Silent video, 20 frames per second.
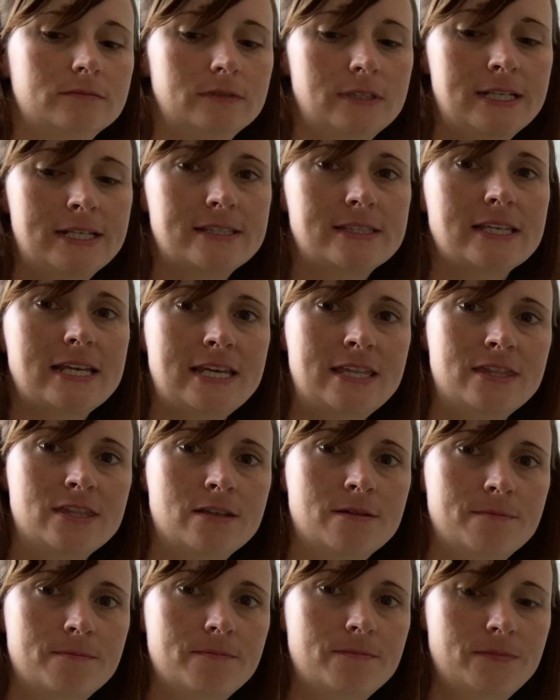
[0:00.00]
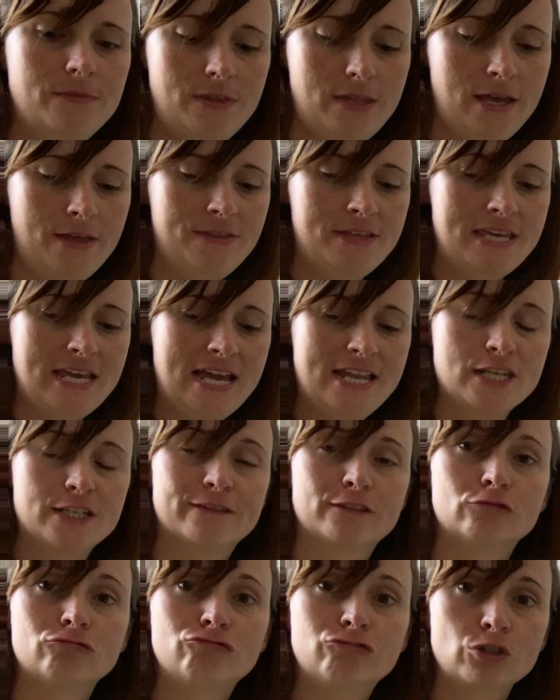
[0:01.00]
it's at the end
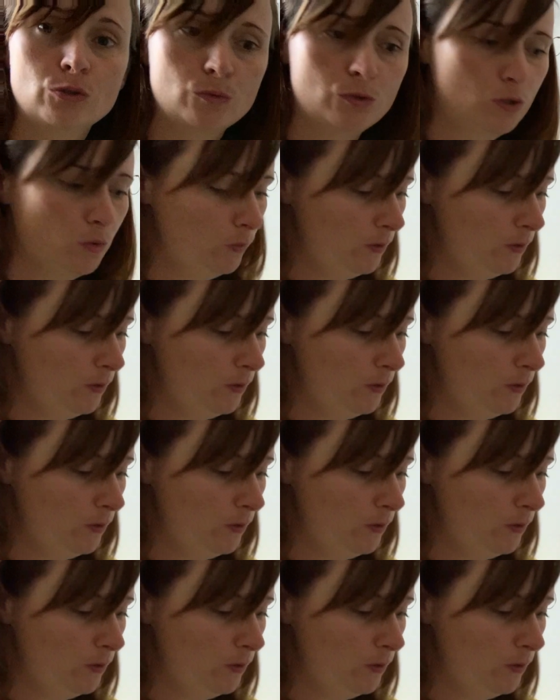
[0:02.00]
of a root